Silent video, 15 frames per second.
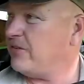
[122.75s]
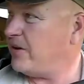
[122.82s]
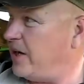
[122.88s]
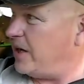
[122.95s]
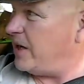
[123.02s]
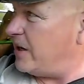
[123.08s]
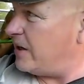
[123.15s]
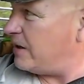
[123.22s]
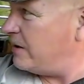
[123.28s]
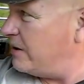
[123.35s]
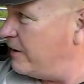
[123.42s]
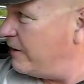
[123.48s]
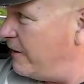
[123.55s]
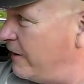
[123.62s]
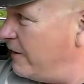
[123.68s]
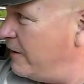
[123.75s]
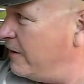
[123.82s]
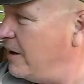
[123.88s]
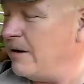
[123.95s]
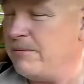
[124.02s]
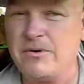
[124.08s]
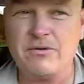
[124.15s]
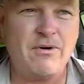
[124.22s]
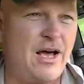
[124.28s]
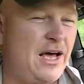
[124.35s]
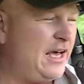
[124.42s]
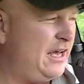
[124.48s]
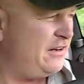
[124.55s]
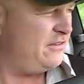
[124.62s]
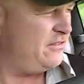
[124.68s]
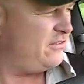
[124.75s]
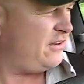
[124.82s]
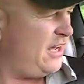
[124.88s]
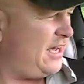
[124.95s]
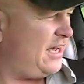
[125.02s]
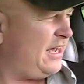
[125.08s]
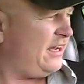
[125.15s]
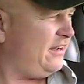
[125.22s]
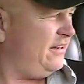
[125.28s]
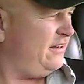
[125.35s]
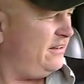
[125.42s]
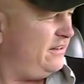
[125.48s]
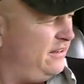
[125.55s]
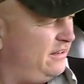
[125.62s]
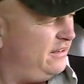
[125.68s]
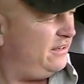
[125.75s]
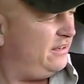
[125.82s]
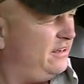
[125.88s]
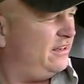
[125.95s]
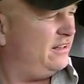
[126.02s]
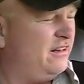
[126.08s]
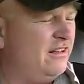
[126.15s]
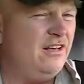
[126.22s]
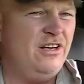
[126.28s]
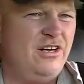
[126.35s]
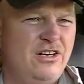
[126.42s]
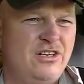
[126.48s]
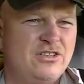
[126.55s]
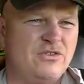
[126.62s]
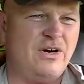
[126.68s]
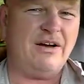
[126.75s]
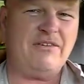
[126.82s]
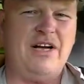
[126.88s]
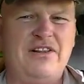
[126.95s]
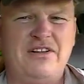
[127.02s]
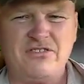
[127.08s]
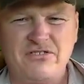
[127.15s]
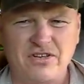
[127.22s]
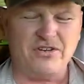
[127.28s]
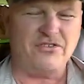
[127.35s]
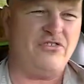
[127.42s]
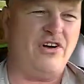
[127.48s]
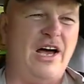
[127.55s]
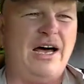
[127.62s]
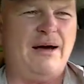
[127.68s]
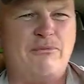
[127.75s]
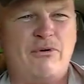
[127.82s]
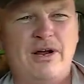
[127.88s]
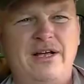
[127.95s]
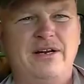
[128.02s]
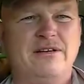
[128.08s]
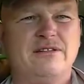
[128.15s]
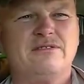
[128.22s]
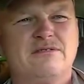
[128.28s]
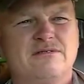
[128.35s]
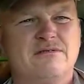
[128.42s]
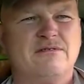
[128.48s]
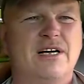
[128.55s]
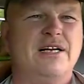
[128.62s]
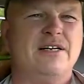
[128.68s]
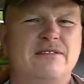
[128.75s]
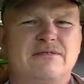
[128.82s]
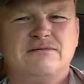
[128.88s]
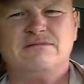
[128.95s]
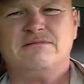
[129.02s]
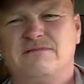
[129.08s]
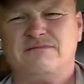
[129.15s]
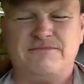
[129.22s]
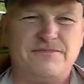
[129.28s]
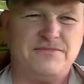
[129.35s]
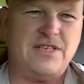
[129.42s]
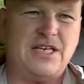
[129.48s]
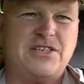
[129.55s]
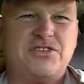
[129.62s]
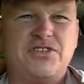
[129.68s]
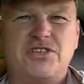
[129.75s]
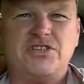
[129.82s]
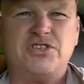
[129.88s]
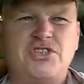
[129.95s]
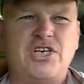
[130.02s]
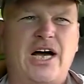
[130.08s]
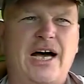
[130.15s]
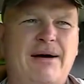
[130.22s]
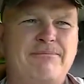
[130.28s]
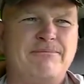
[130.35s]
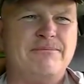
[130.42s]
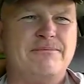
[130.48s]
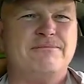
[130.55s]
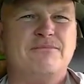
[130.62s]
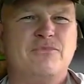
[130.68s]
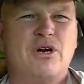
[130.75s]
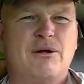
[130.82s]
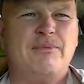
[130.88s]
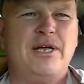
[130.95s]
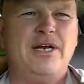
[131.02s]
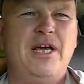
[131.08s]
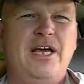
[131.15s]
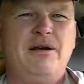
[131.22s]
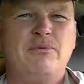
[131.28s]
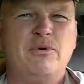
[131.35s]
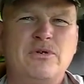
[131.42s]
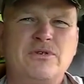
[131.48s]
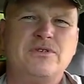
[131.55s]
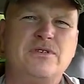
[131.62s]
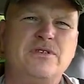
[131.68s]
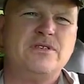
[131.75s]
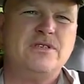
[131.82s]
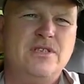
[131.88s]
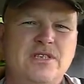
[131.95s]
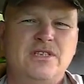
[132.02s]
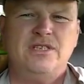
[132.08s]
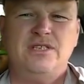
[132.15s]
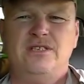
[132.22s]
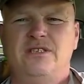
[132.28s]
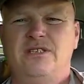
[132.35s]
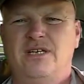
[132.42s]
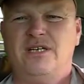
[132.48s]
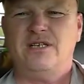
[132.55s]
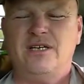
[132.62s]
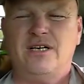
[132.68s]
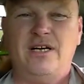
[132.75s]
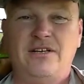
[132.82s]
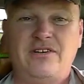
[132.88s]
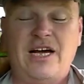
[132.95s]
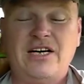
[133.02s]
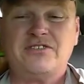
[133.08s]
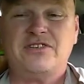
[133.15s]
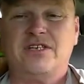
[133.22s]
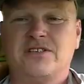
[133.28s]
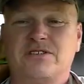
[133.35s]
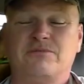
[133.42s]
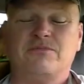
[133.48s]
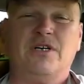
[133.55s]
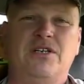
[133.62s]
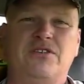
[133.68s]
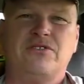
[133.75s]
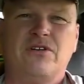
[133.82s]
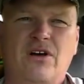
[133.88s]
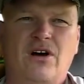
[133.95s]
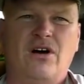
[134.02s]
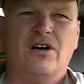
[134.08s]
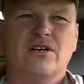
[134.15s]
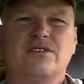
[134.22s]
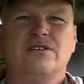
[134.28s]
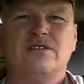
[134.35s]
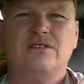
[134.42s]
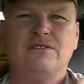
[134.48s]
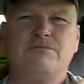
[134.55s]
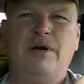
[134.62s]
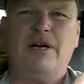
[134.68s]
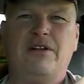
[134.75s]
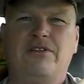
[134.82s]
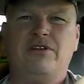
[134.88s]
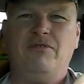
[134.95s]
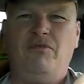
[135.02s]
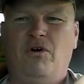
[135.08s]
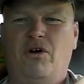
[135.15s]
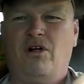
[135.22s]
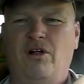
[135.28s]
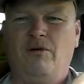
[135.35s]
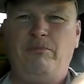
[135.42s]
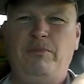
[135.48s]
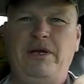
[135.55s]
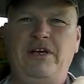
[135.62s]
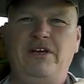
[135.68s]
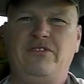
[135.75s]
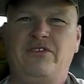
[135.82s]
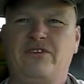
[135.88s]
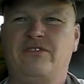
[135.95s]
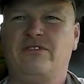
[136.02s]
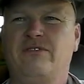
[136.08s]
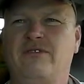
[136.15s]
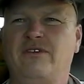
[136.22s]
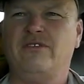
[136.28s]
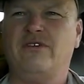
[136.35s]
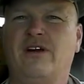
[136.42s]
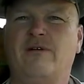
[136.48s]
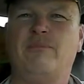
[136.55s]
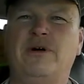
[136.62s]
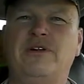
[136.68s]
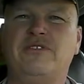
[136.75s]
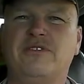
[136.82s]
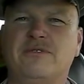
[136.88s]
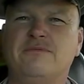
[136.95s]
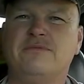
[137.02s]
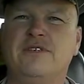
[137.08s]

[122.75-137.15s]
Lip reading: there, him and Ryan and Zach. And so I've got this little job right next to the shop, one of my neighbors, and he's actually got some nice logs. Been a difficult piece. He's got a bunch of,